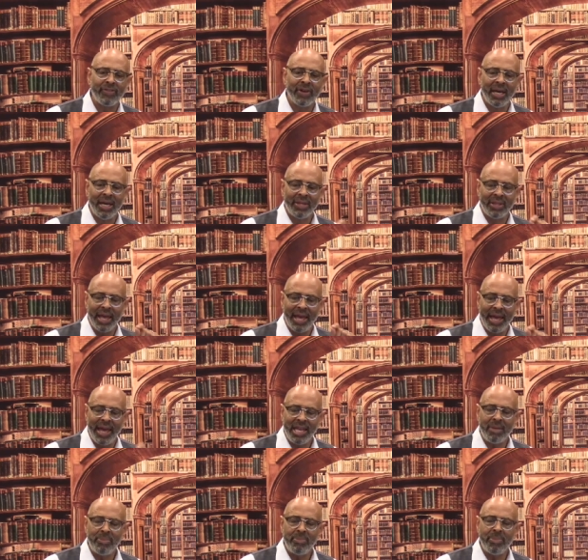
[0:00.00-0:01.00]
the
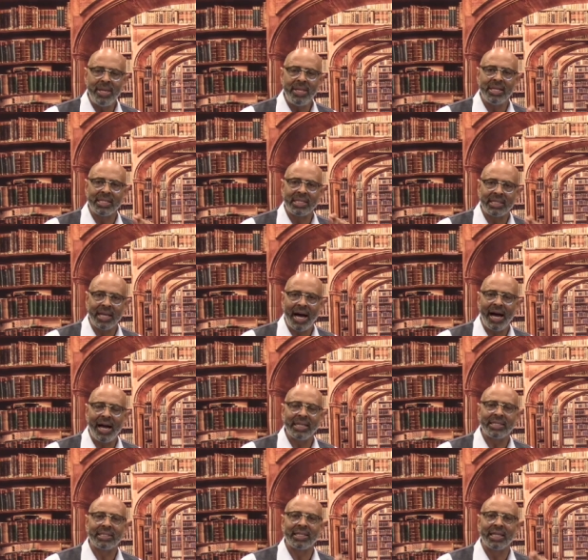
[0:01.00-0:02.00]
enemy desires
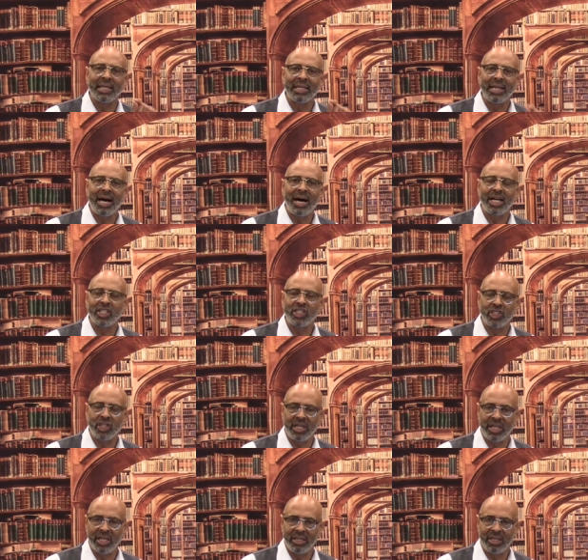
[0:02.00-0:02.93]
to lodge in it.